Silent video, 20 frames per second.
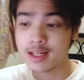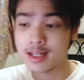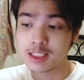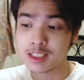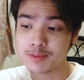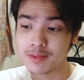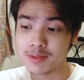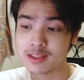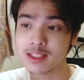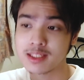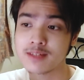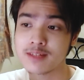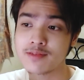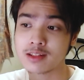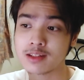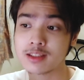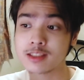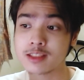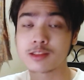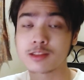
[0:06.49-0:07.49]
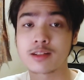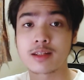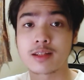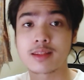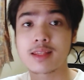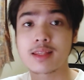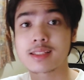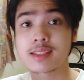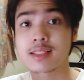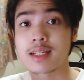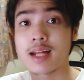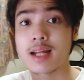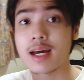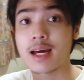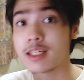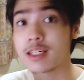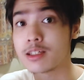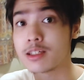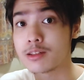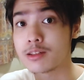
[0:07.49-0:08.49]
specifically to the things that I
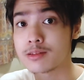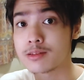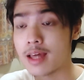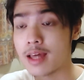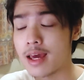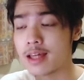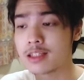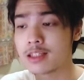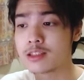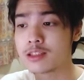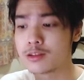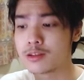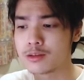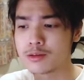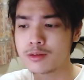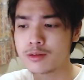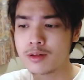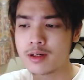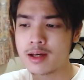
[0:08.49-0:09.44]
use and do